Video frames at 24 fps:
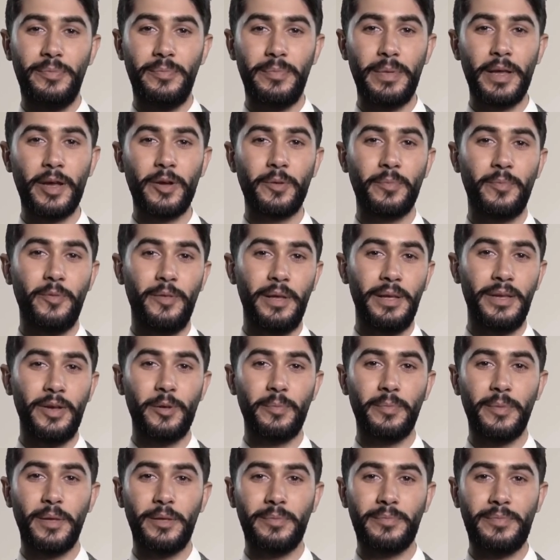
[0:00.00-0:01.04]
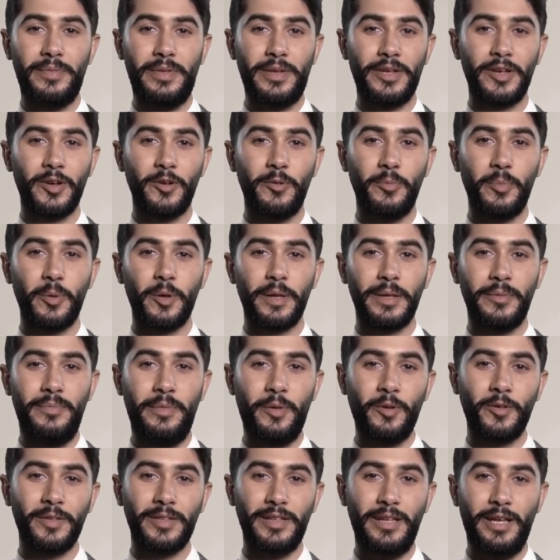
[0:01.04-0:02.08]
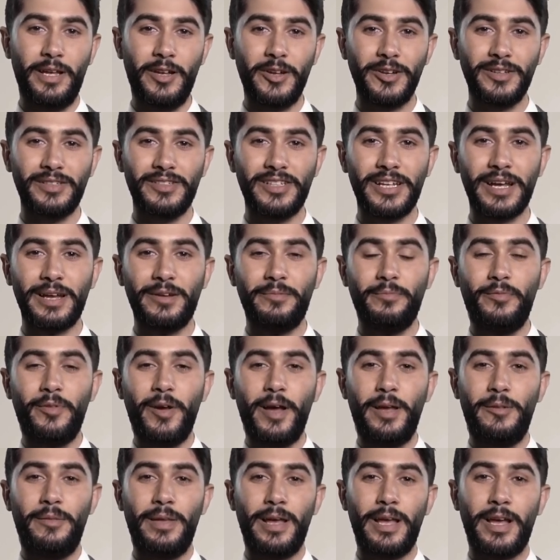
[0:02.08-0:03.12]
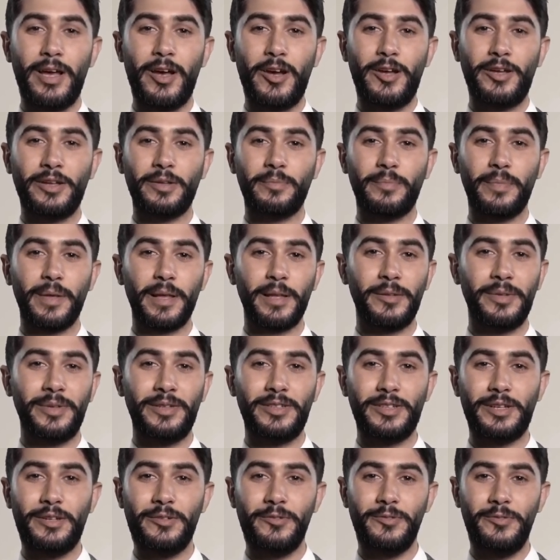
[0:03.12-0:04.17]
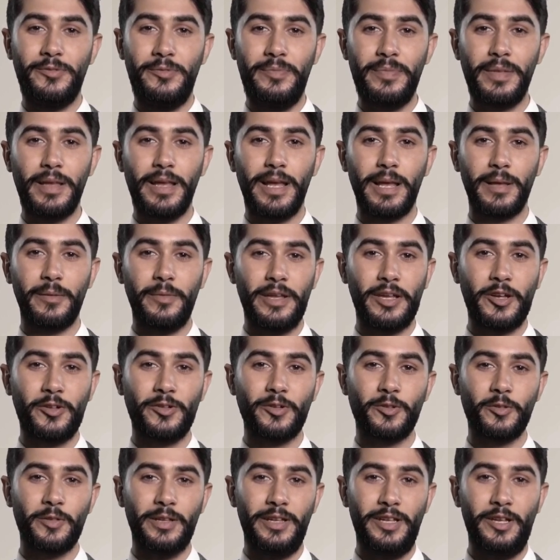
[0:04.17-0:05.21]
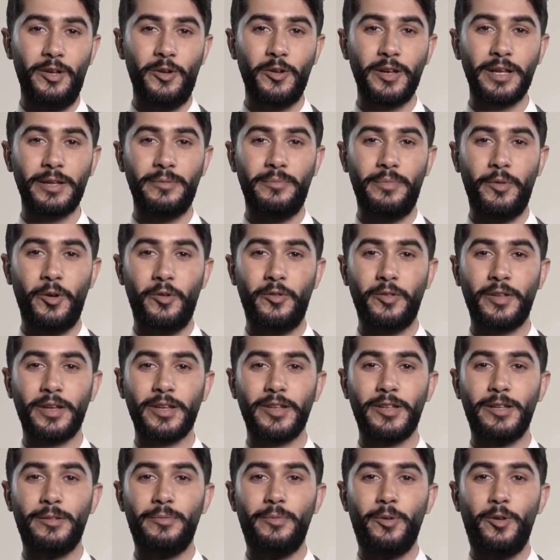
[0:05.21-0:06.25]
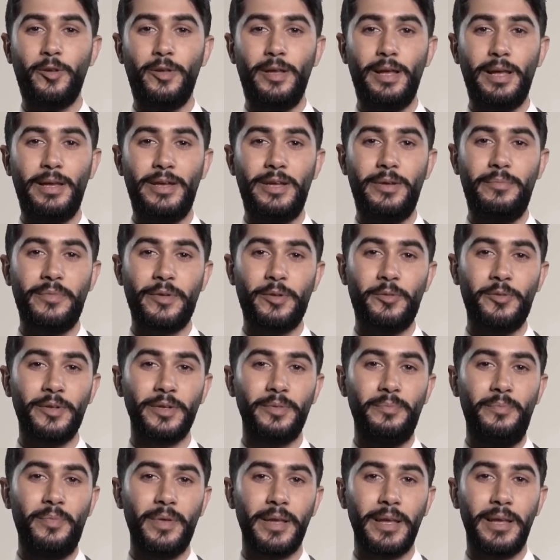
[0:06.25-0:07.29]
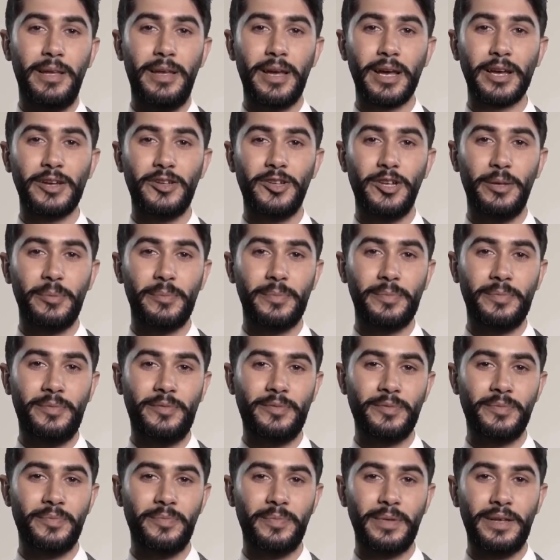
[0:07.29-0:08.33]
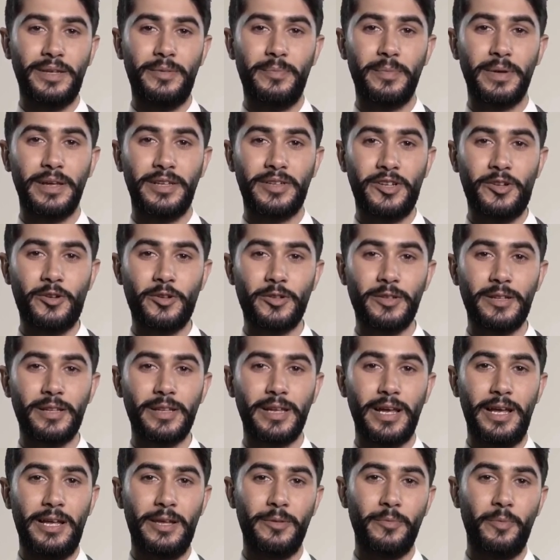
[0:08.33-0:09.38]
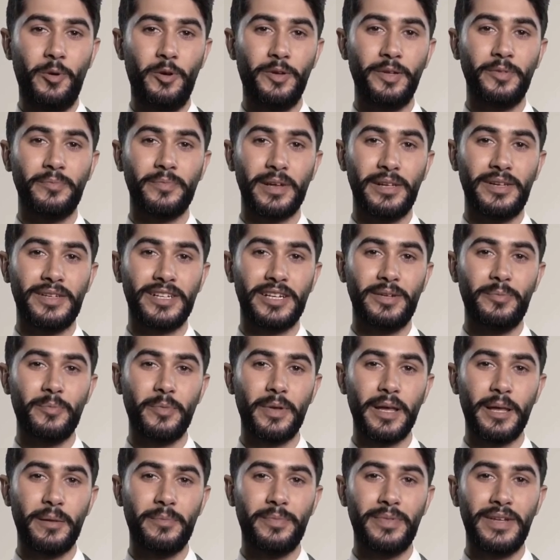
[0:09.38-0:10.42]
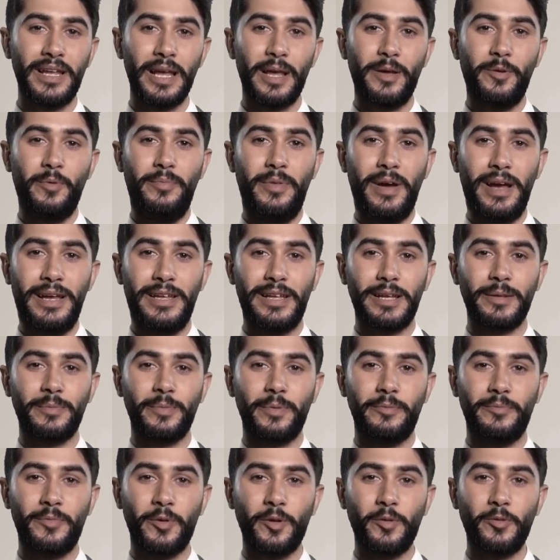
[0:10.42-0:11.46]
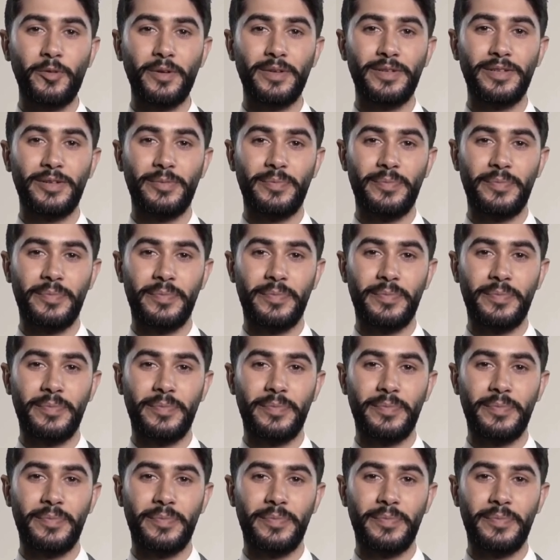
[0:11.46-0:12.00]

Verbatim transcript: They operate on both the two point four gigahertz and five gigahertz bands, allowing you to enjoy a more reliable and interference-free connection. This means you can connect more devices without sacrificing performance.